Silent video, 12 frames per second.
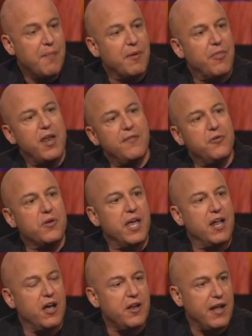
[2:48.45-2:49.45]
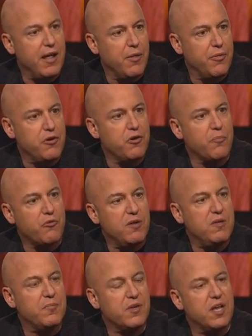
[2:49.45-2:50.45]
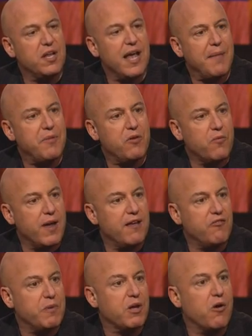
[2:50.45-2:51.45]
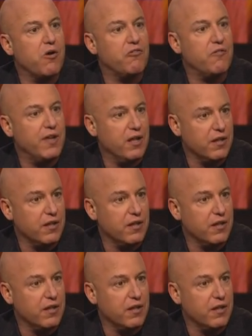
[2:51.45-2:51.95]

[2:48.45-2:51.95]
But then if you get unhealthy, your premium cannot be raised because of